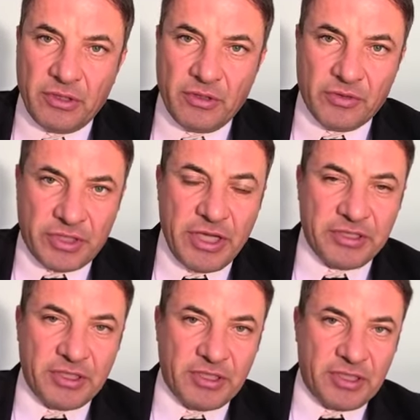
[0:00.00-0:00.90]
In those
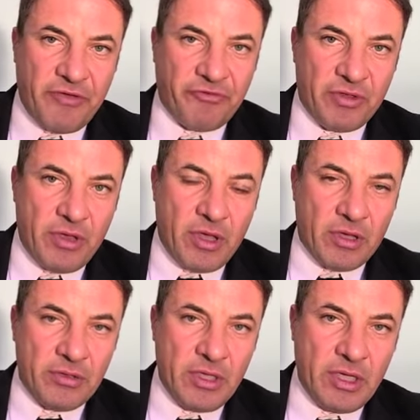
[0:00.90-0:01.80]
cases, definitely
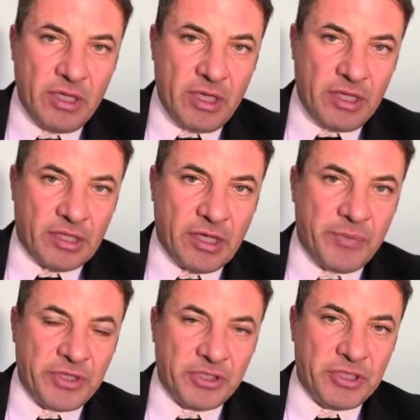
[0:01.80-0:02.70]
a neglect
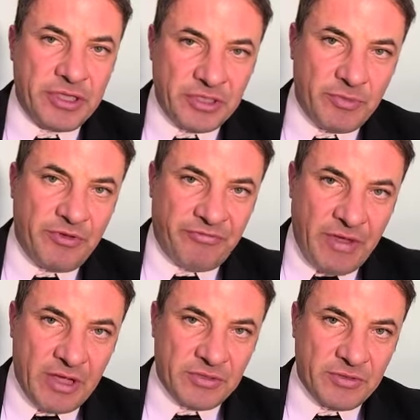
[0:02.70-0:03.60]
petition needs to be
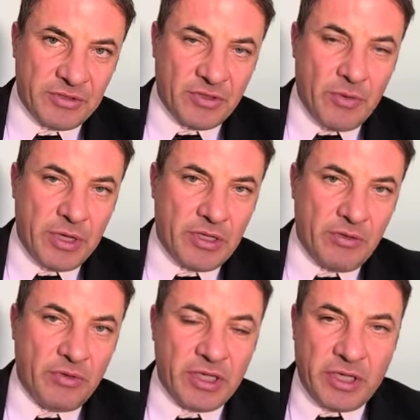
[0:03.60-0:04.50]
filed to determine
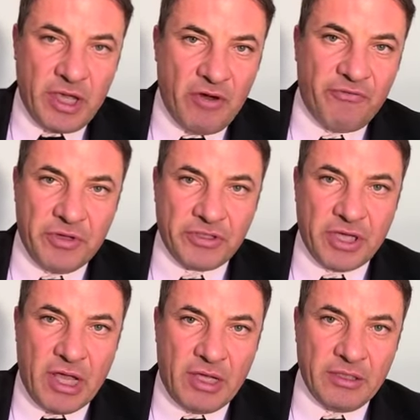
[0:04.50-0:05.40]
who can care for the
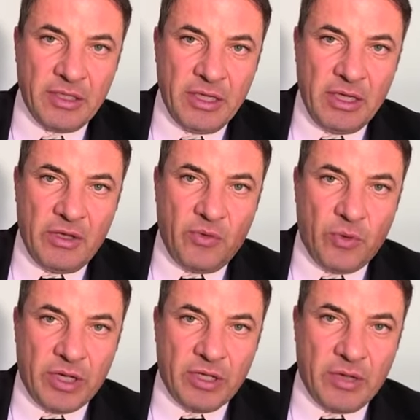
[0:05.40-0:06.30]
child
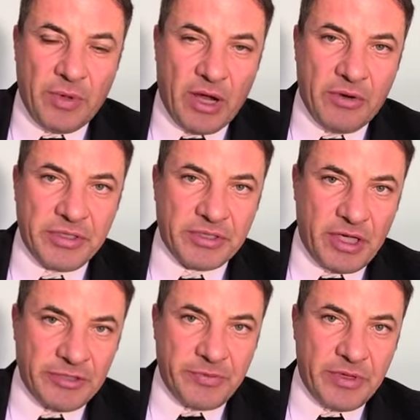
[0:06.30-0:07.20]
when a parent is
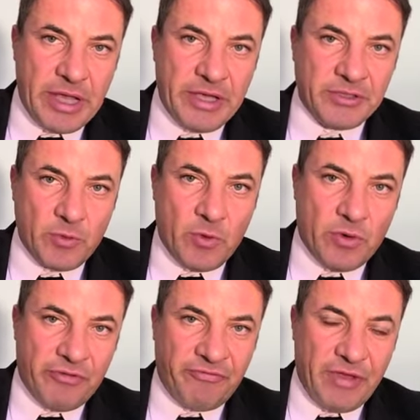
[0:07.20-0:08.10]
hospitalized
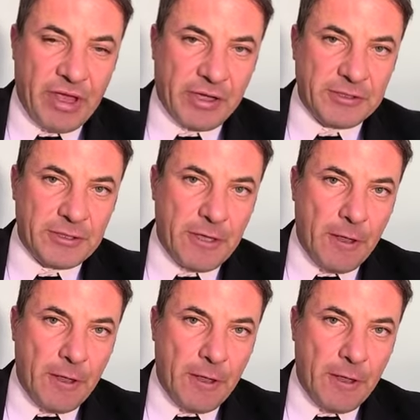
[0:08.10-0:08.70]
or, in fact,